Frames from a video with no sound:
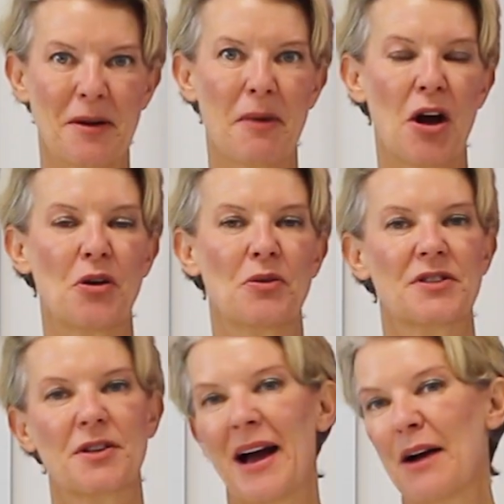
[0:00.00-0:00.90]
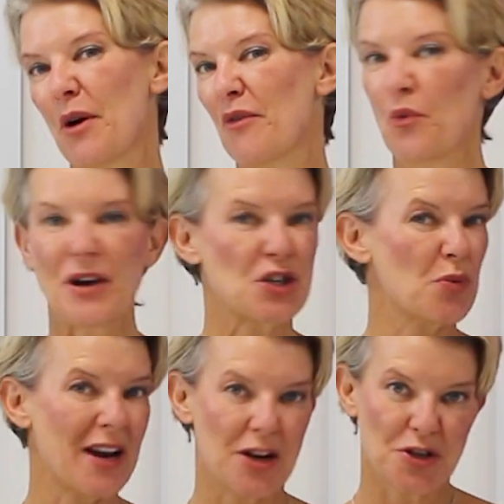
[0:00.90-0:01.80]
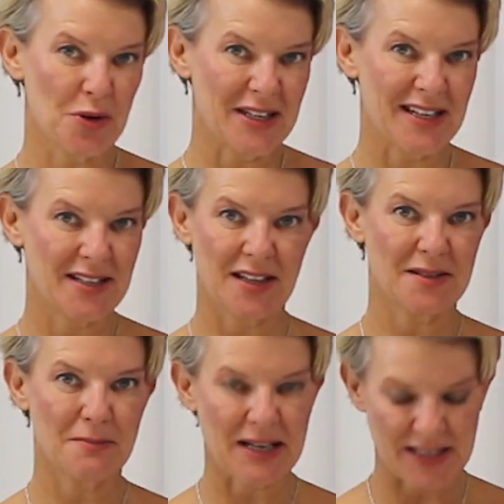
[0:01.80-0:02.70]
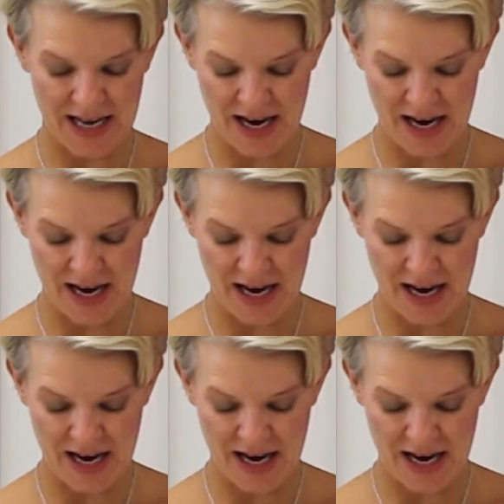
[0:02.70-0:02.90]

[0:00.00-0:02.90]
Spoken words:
my bow. So however which way you do it, it doesn't matter